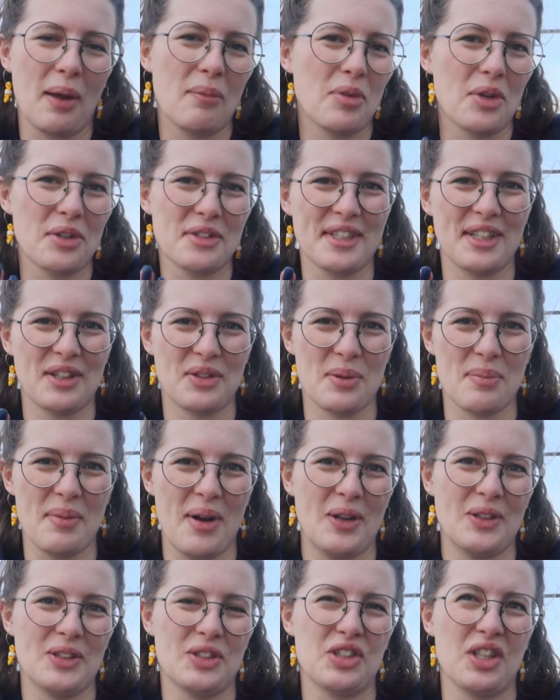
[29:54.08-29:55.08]
I'm not telling you
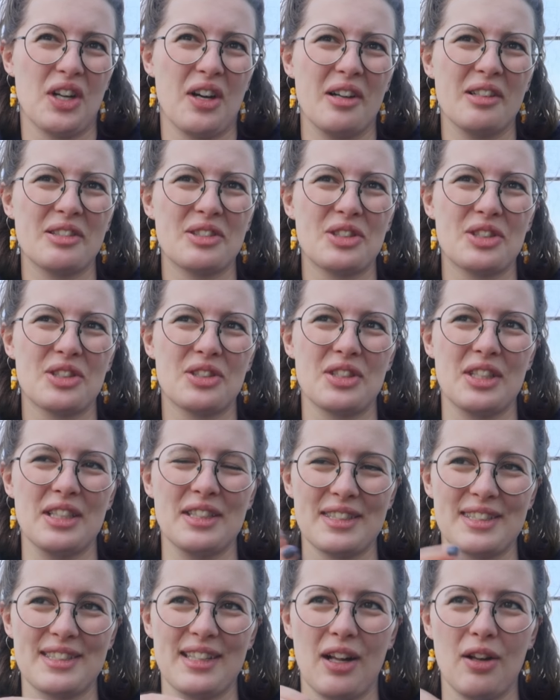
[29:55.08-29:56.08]
about the charts
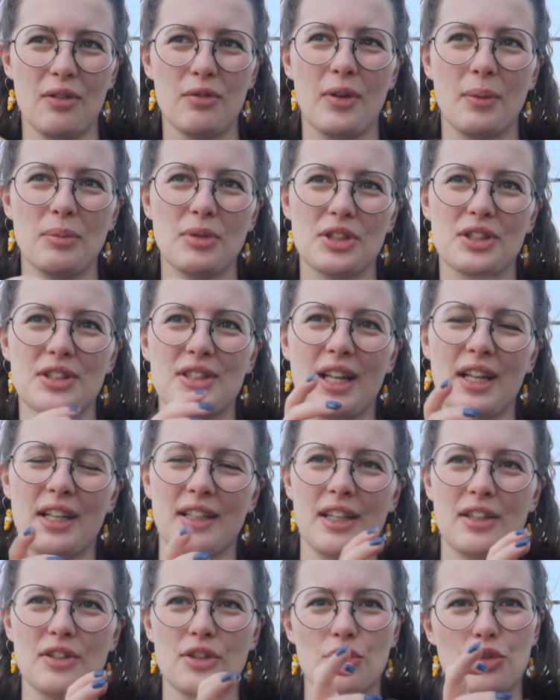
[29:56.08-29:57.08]
itself. I'm just telling
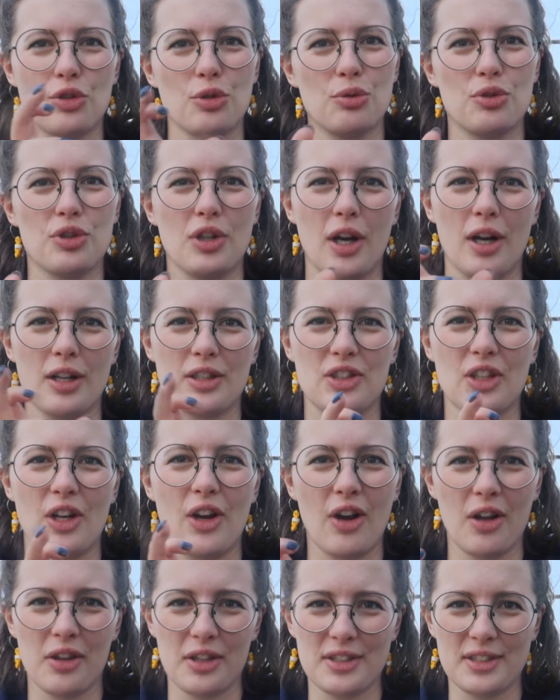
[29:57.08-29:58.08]
you that the two charts
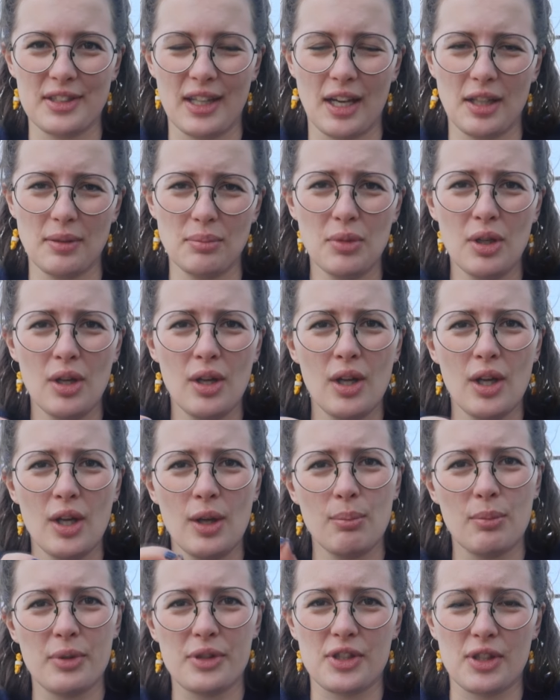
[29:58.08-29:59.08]
are the same,
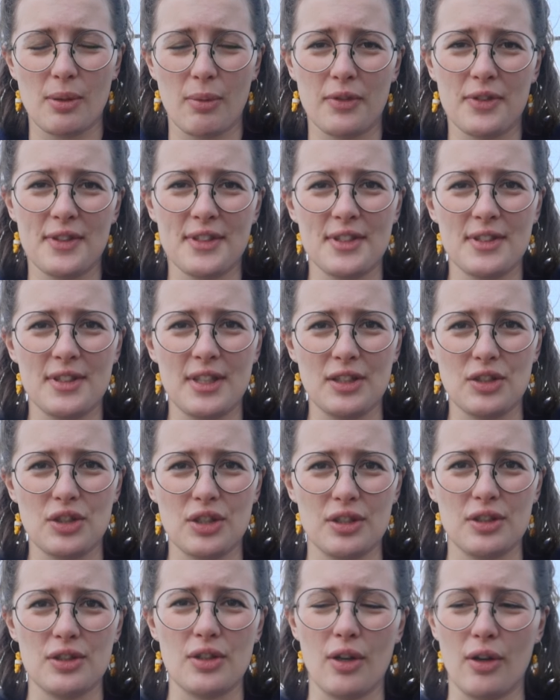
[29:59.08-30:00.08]
but some of the
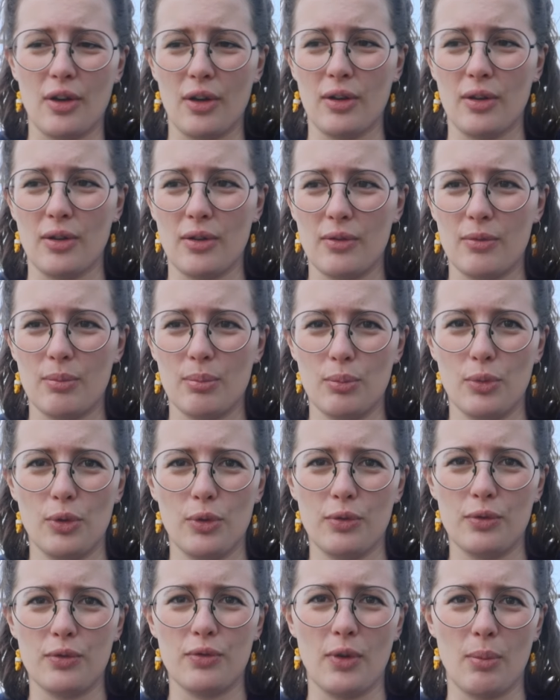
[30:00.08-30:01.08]
stitches are
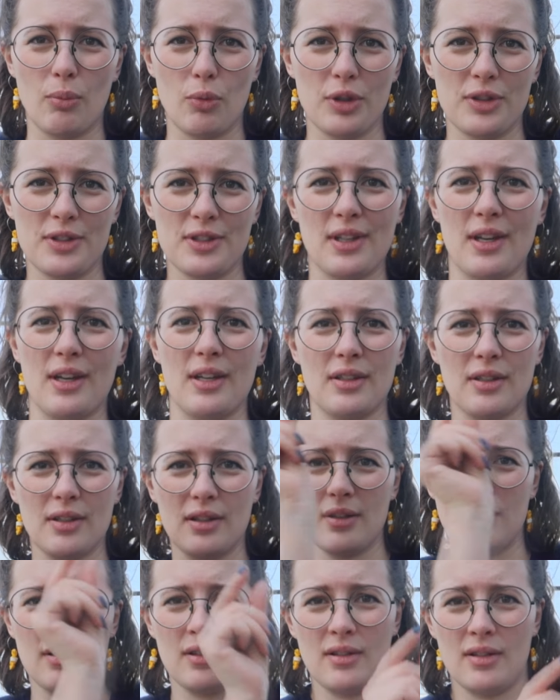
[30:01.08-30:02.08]
moved from one side
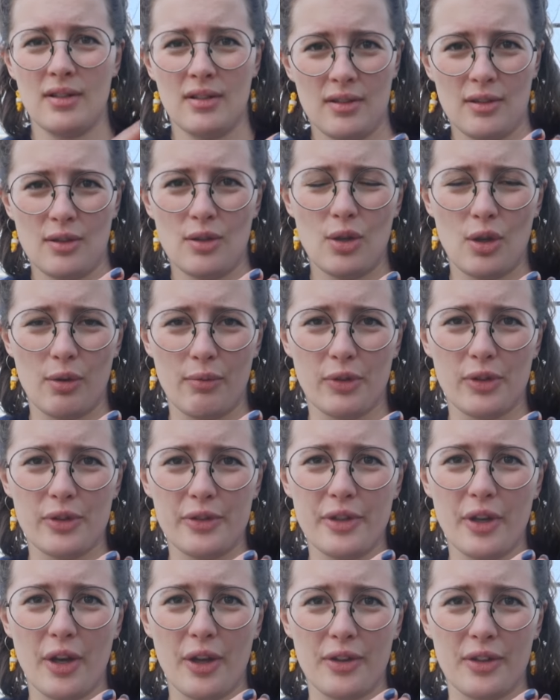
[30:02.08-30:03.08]
over
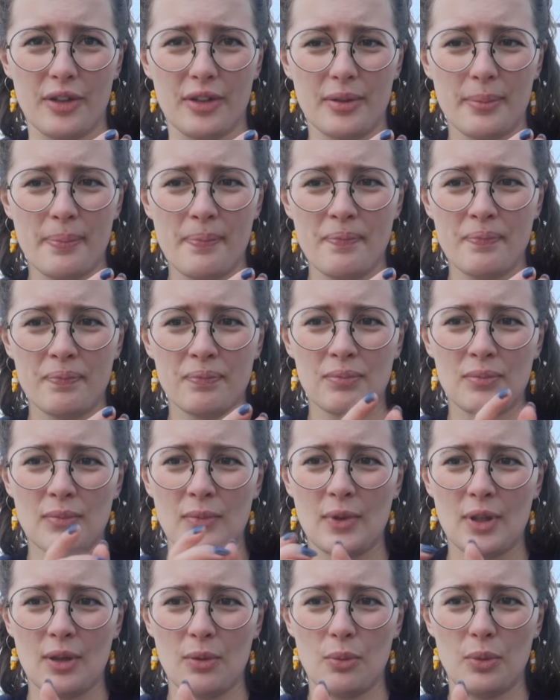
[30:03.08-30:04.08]
to the other,
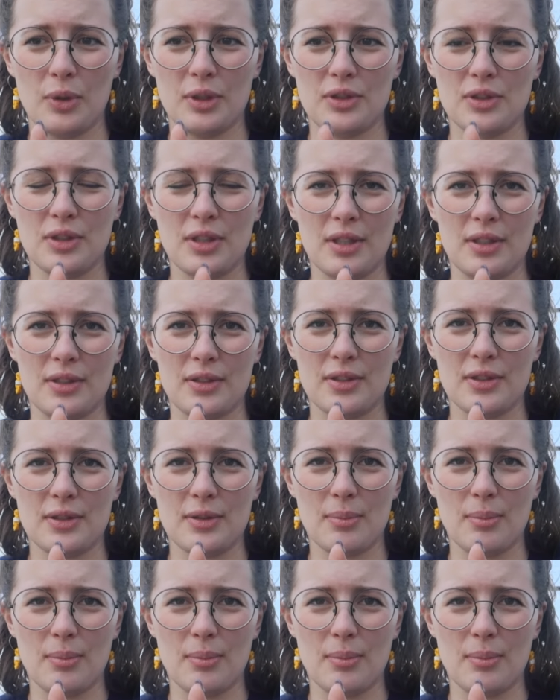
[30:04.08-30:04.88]
which is